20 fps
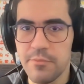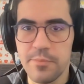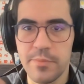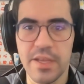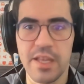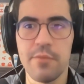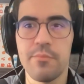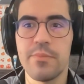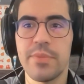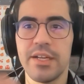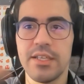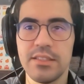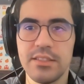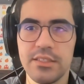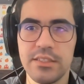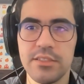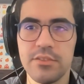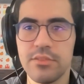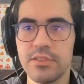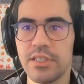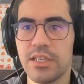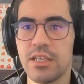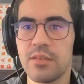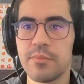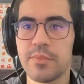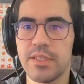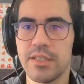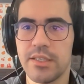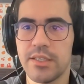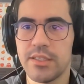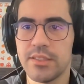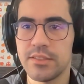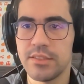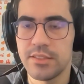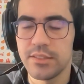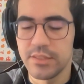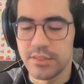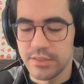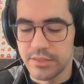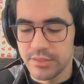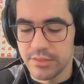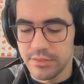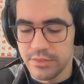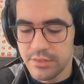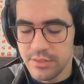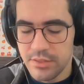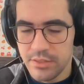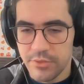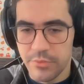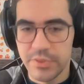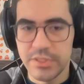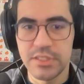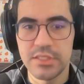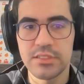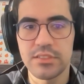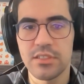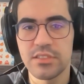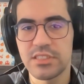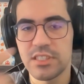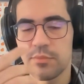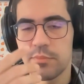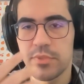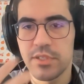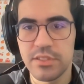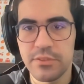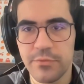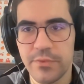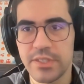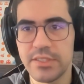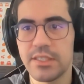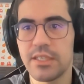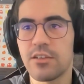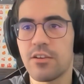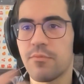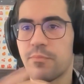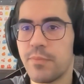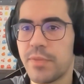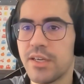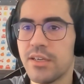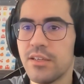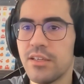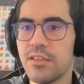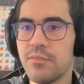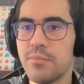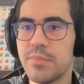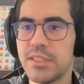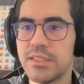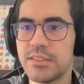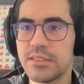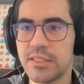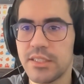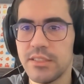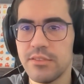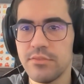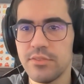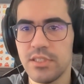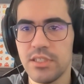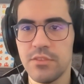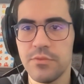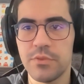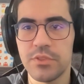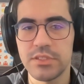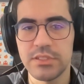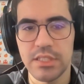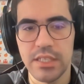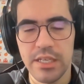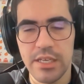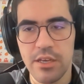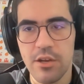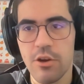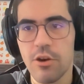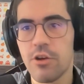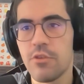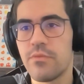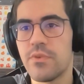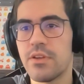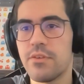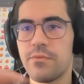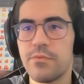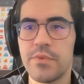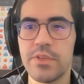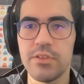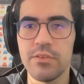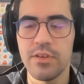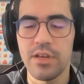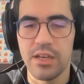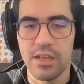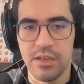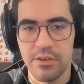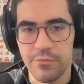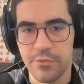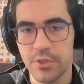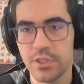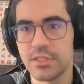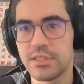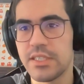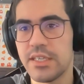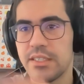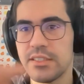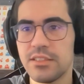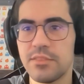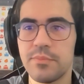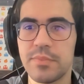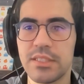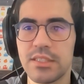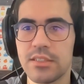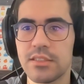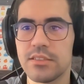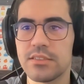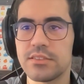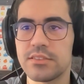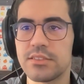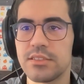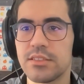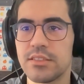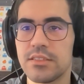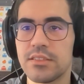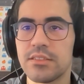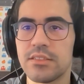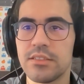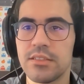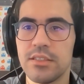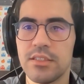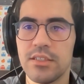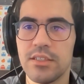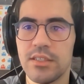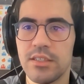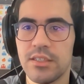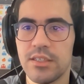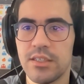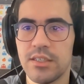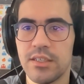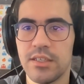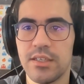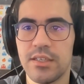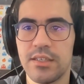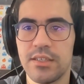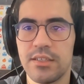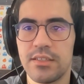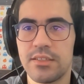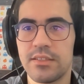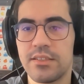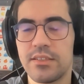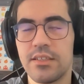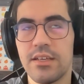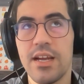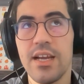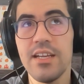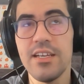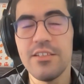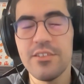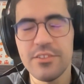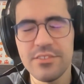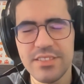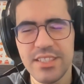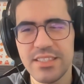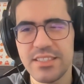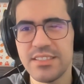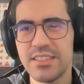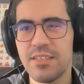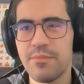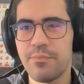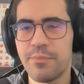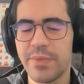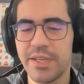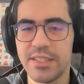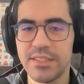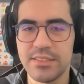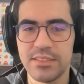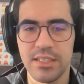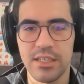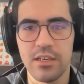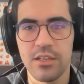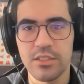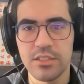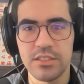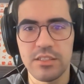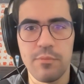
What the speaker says: a brand new game, and we discussed about find a compiler, but can you give us a overview for that? Because I know that it depends a lot on the